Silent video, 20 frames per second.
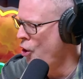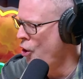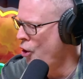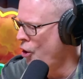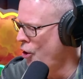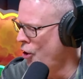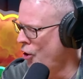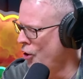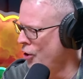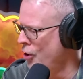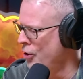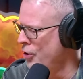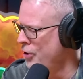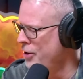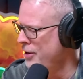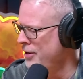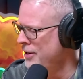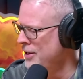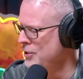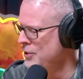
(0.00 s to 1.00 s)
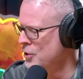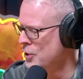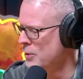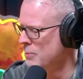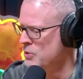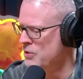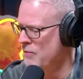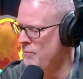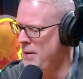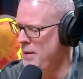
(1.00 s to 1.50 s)
heard in
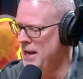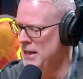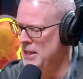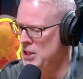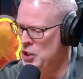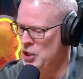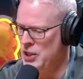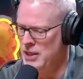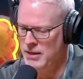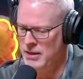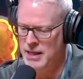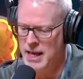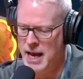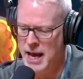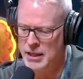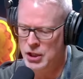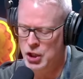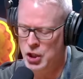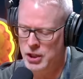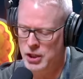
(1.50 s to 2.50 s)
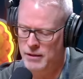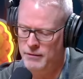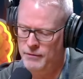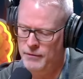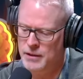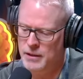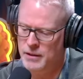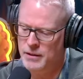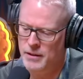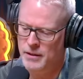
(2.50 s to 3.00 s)
terms of managing that
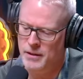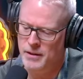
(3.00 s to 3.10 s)
shift,